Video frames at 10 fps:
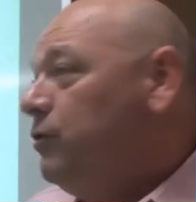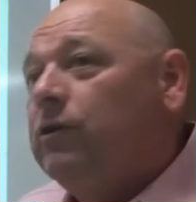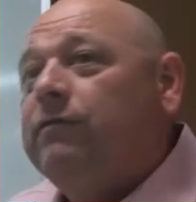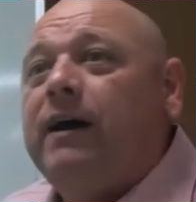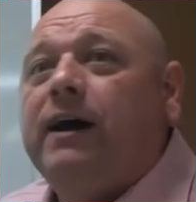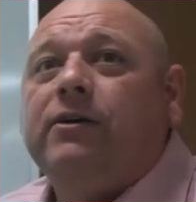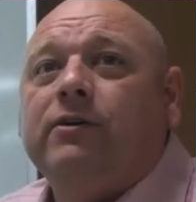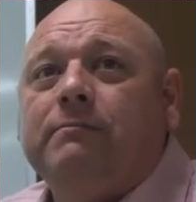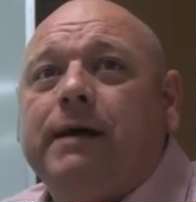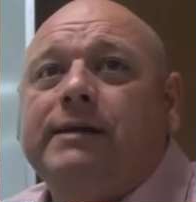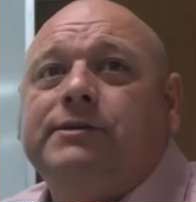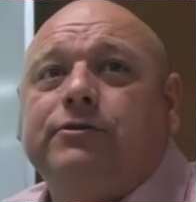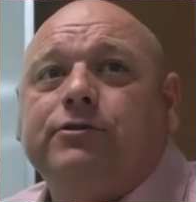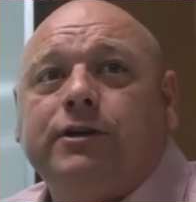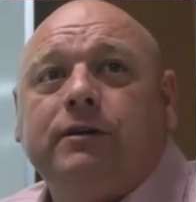purify your
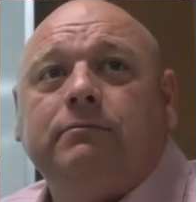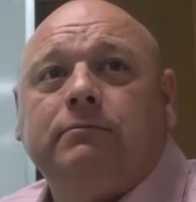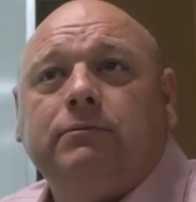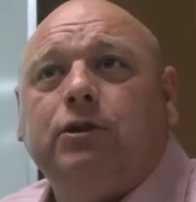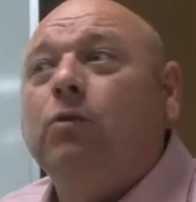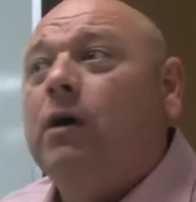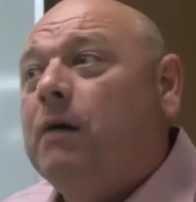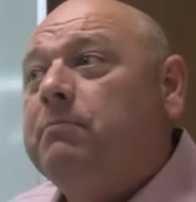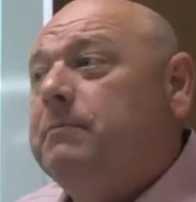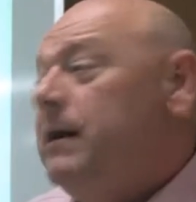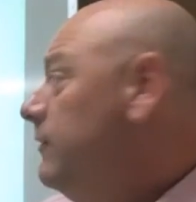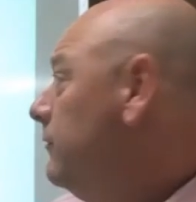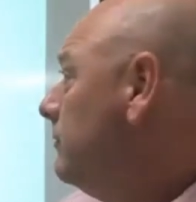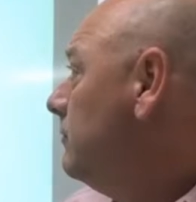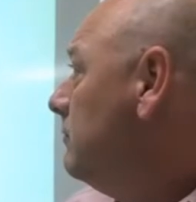ambassadorship. Don't
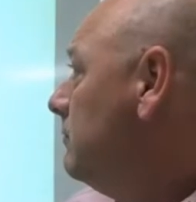compromise